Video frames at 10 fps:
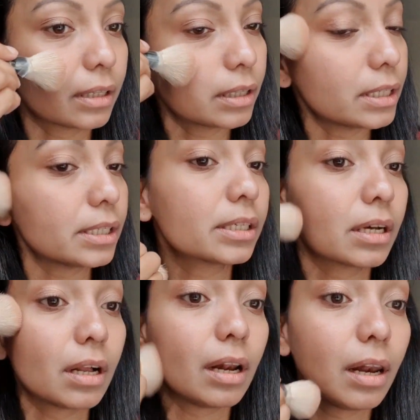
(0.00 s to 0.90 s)
This is
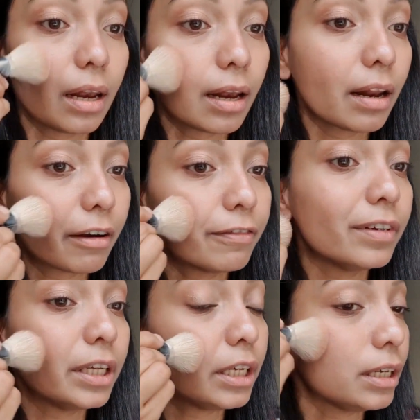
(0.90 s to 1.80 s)
a
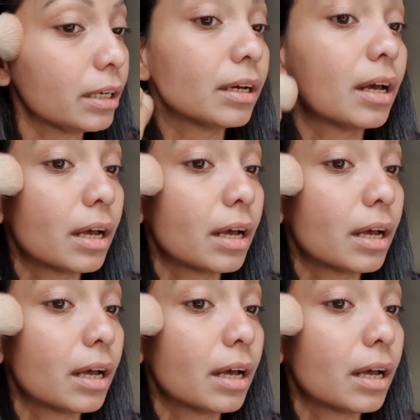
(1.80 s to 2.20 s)
lovely